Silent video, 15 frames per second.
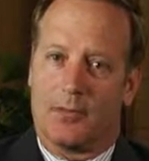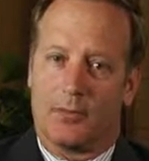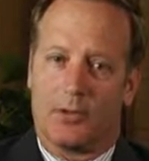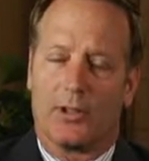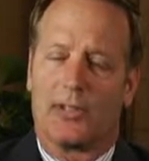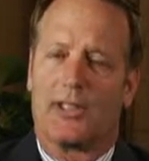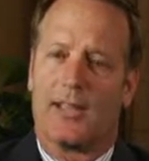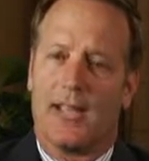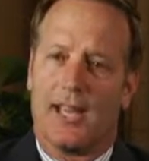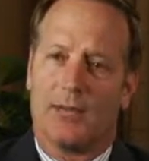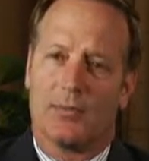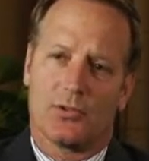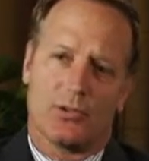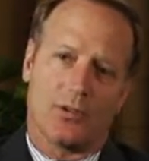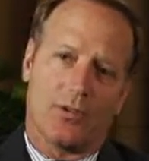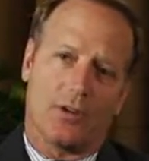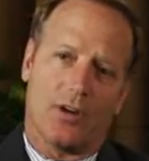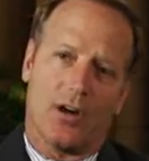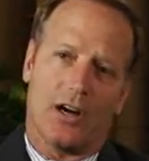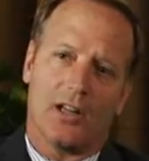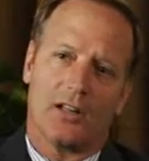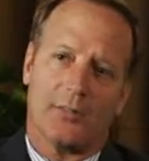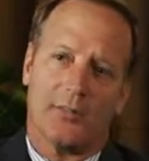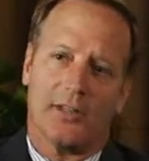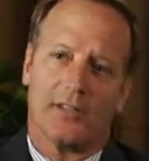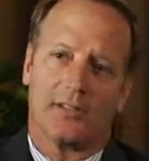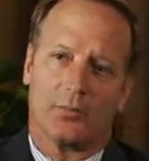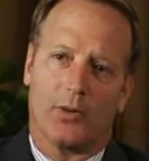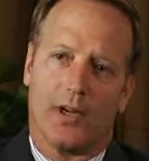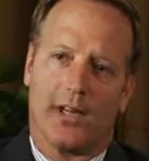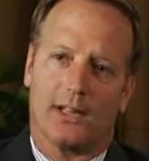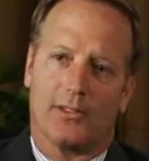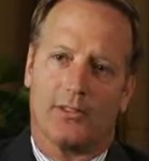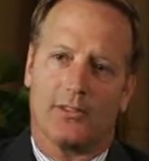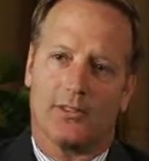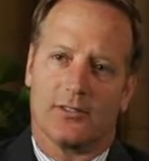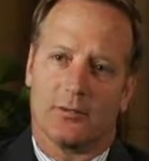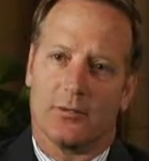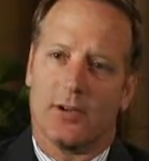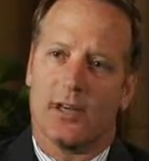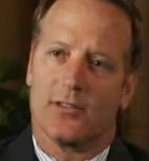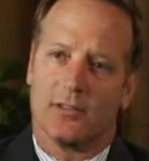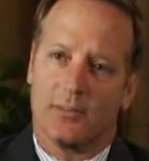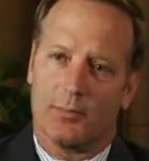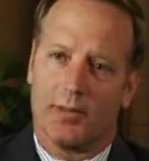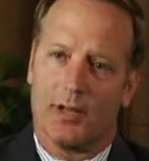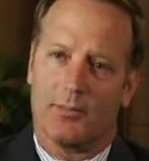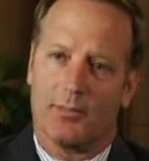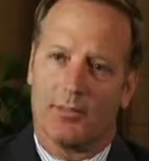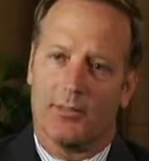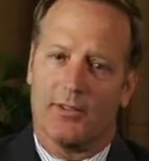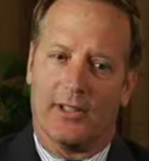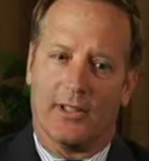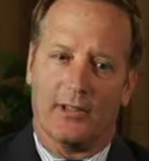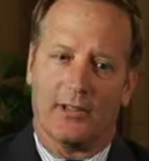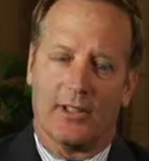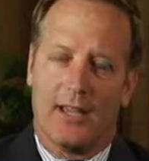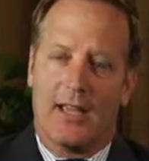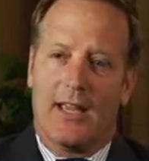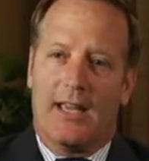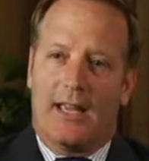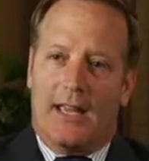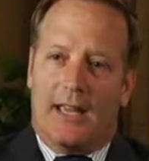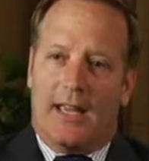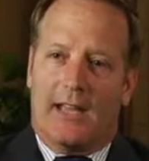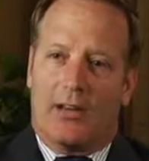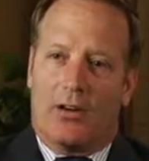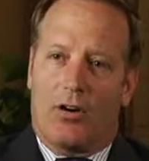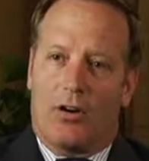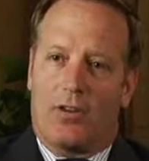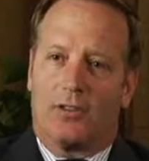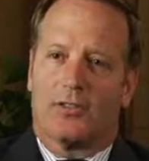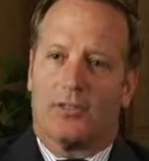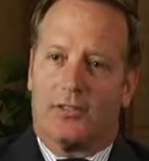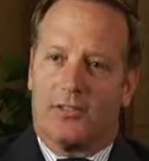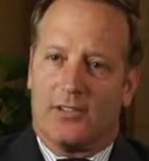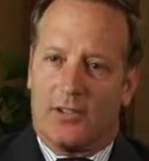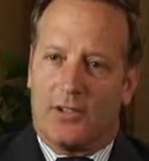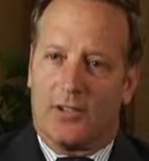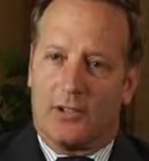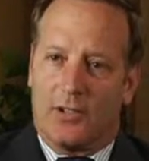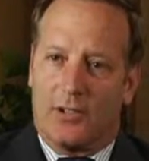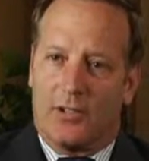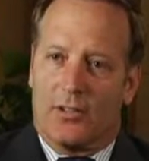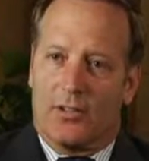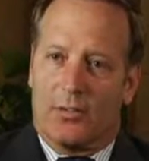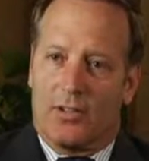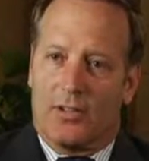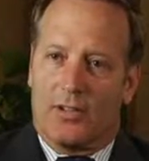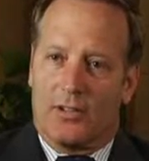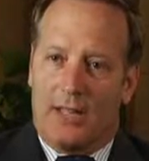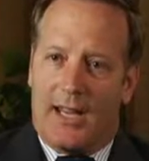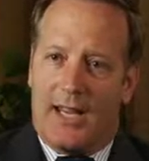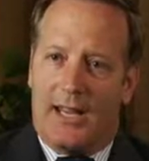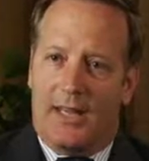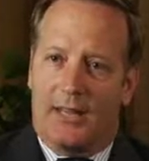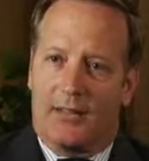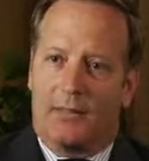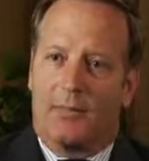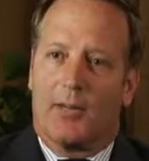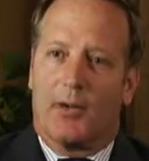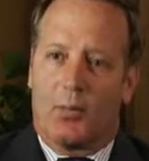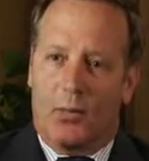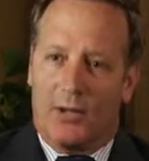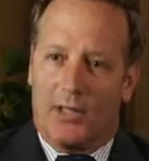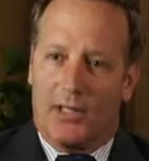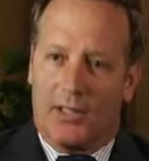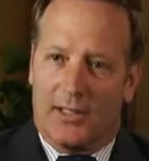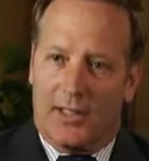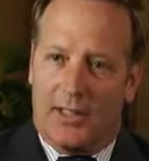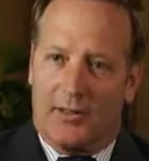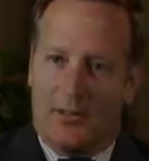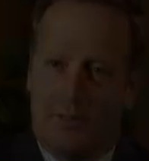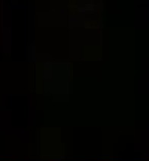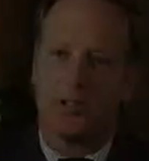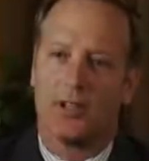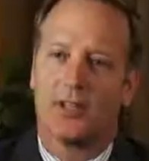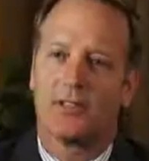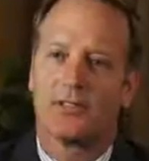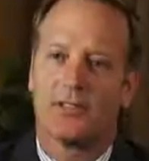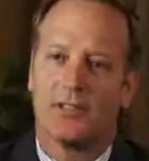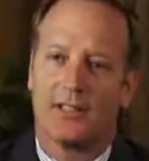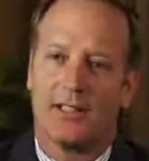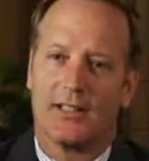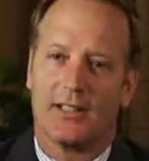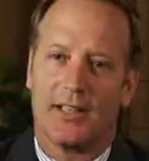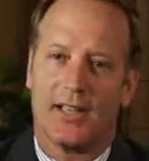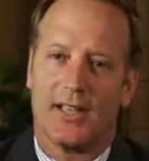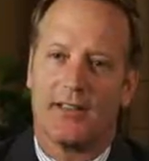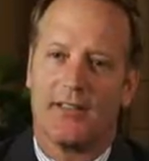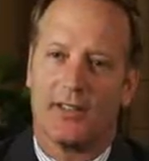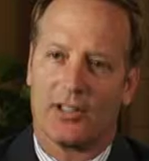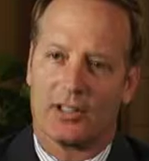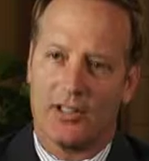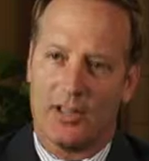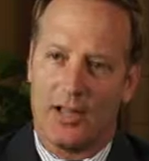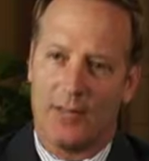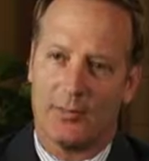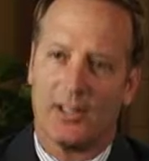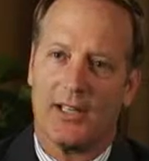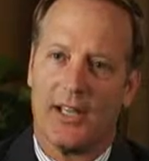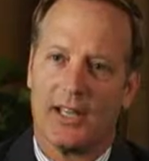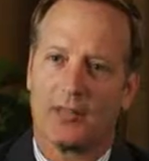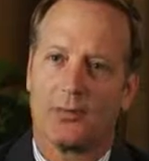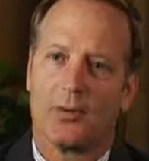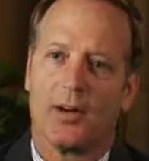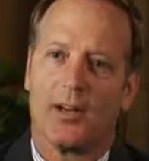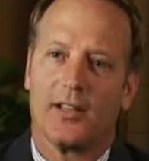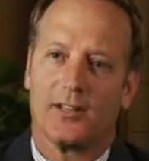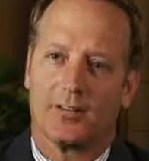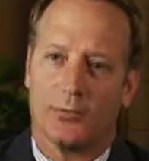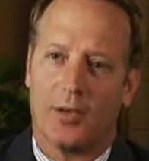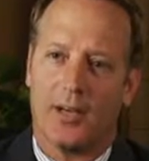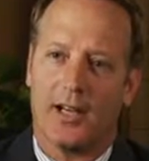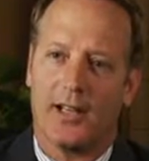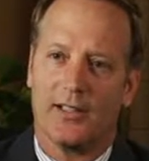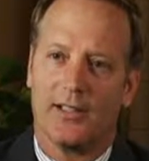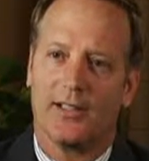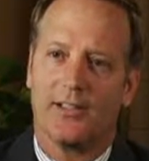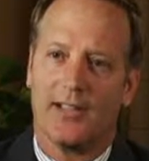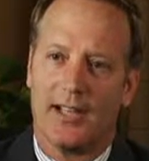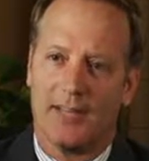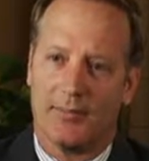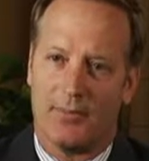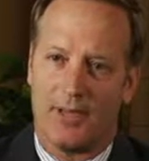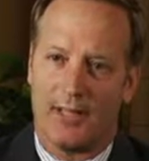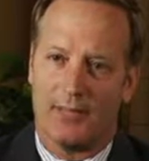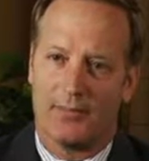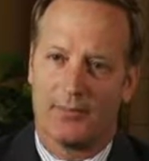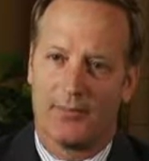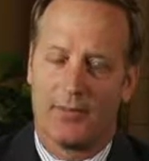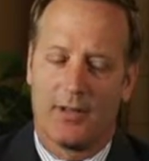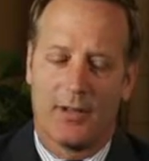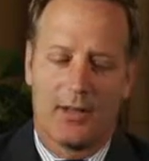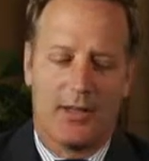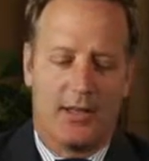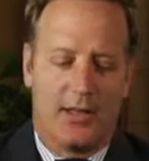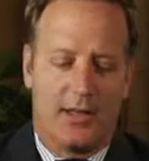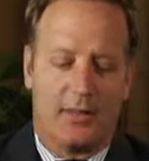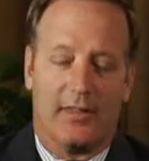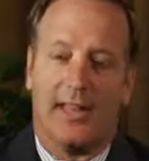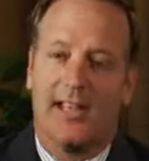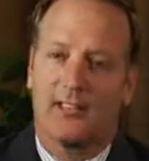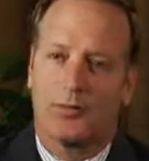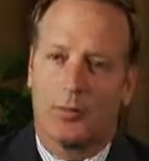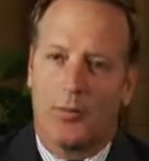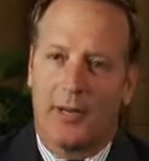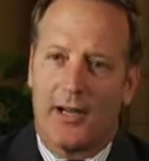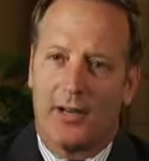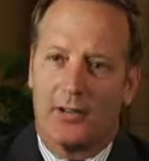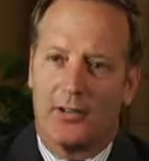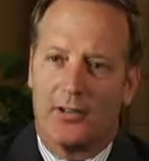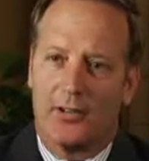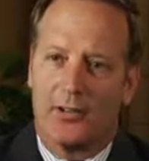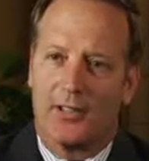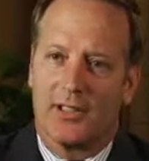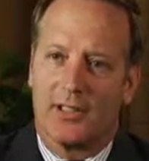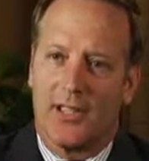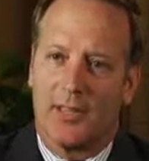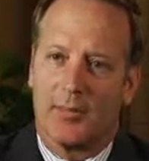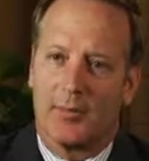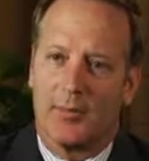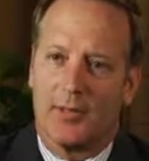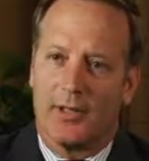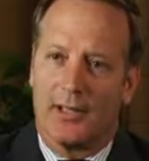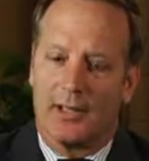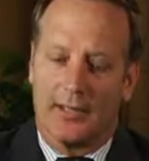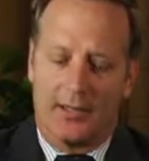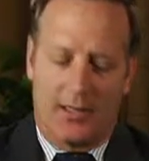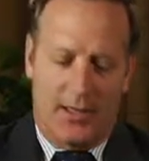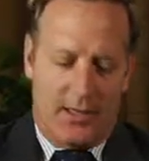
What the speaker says: really capture all the best practices throughout the Department of Defense and harness the synergy that we could gain by working together. We also needed to have a common enterprise-wide database. That's where PowerSteering came to play.